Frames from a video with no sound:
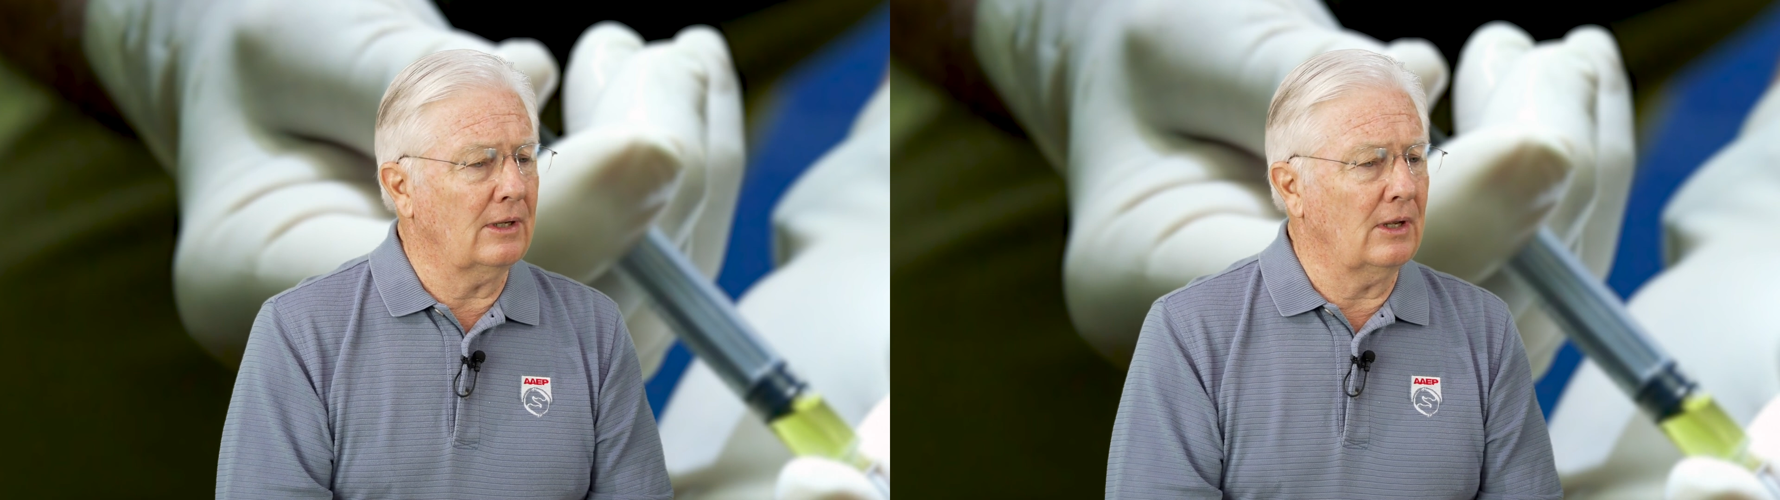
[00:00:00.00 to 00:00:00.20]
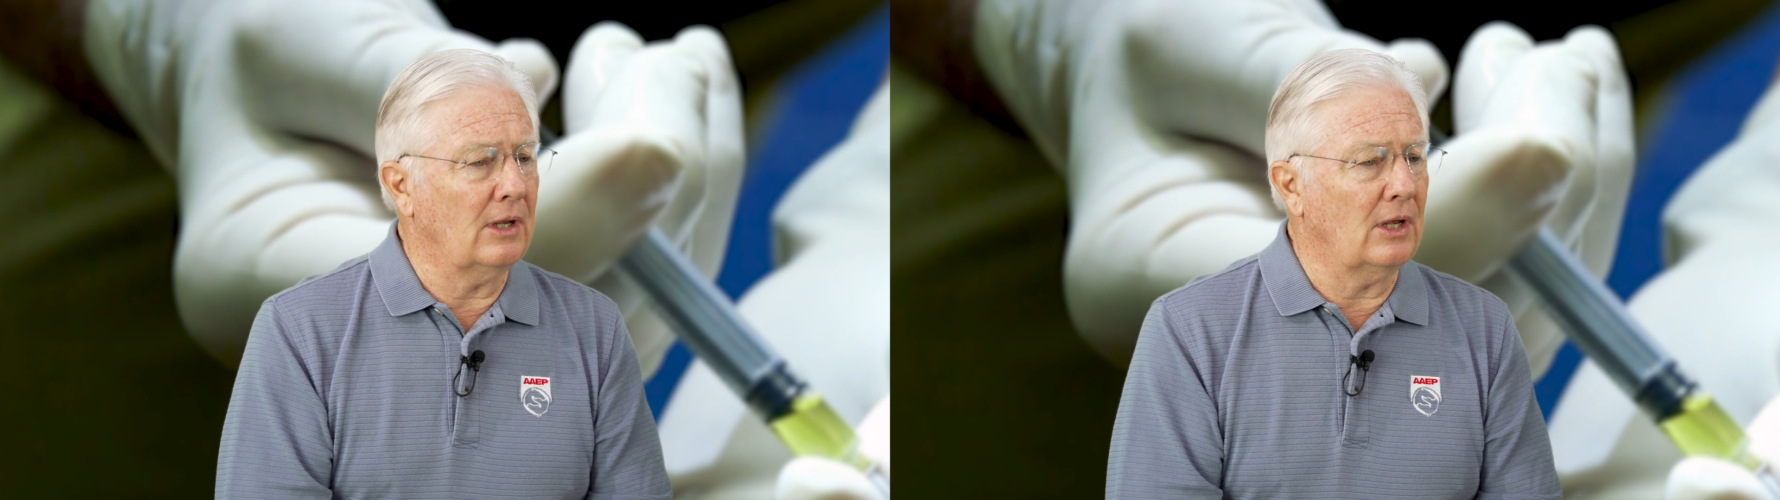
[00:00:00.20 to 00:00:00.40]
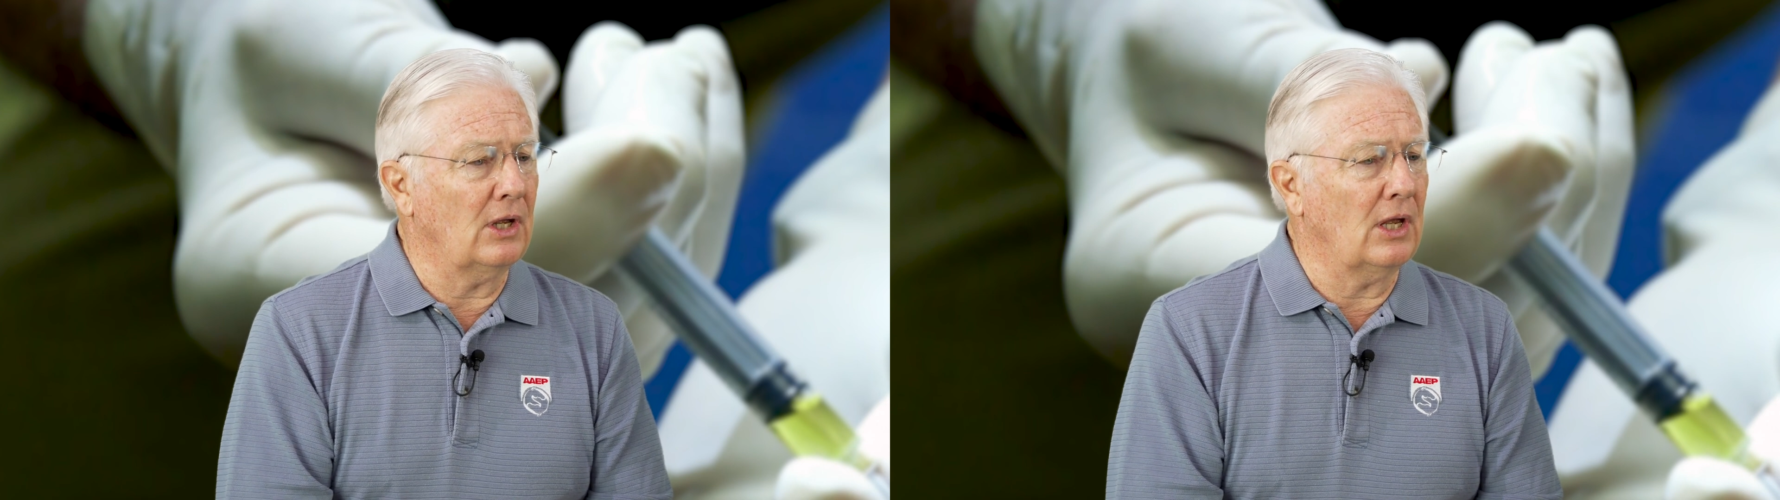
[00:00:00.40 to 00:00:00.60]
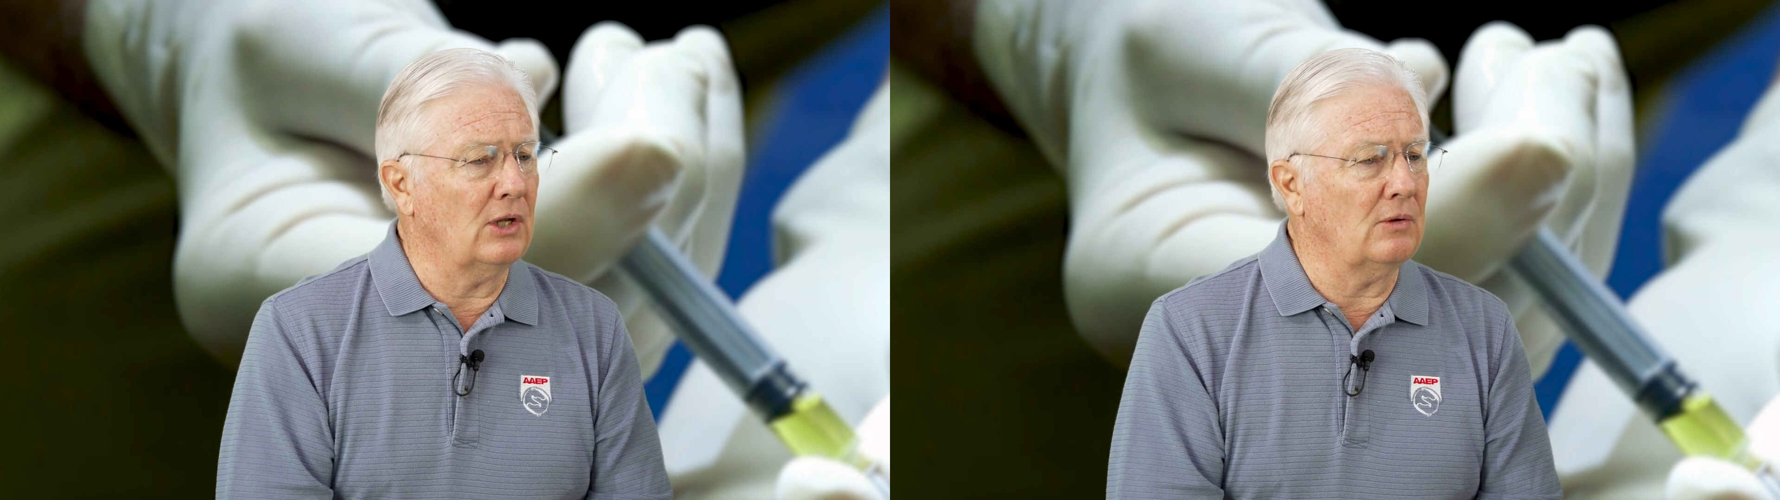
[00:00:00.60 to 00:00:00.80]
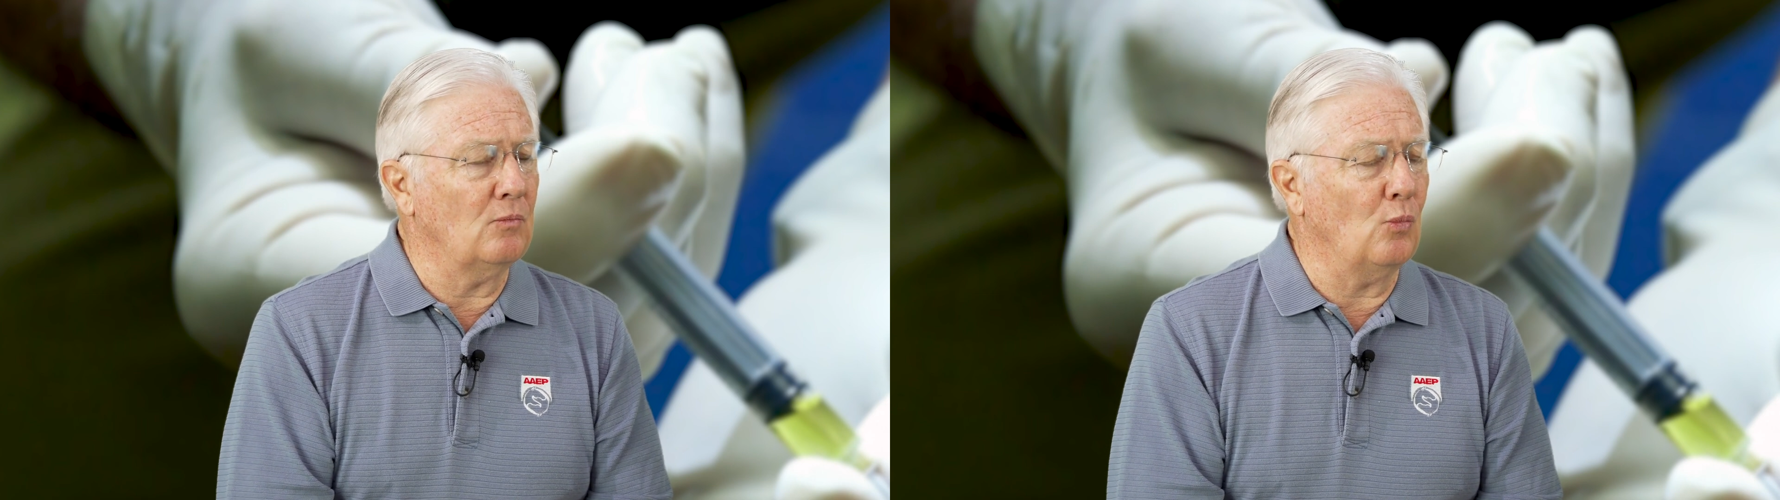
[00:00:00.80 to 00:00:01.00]

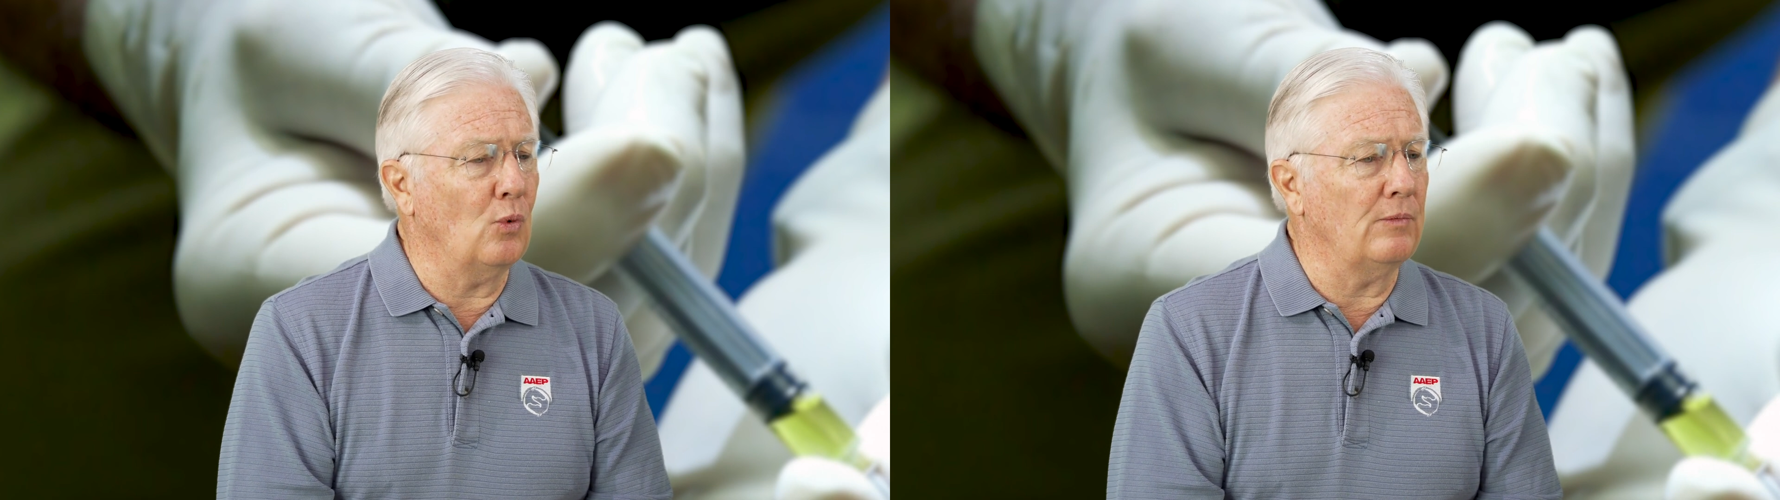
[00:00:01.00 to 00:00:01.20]
it, it